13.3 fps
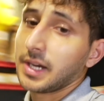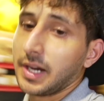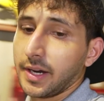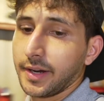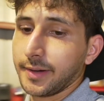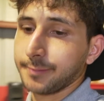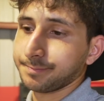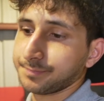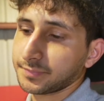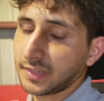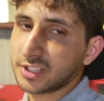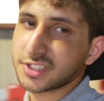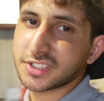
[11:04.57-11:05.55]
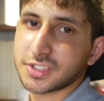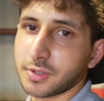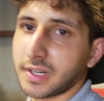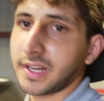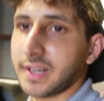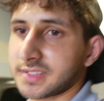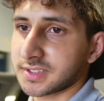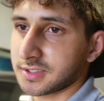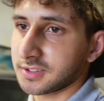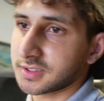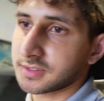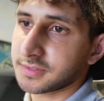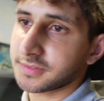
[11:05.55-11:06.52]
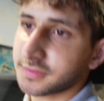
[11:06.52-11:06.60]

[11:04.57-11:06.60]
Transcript: I'll just do it at Exclusive.